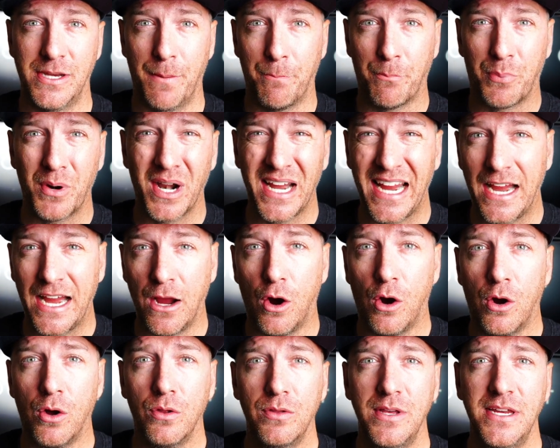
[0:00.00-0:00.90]
and bringing
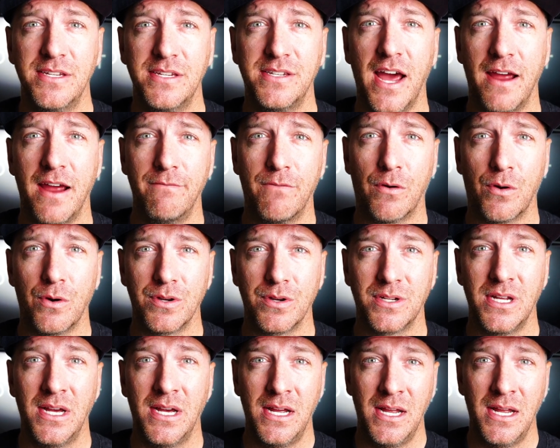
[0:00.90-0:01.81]
all these diverse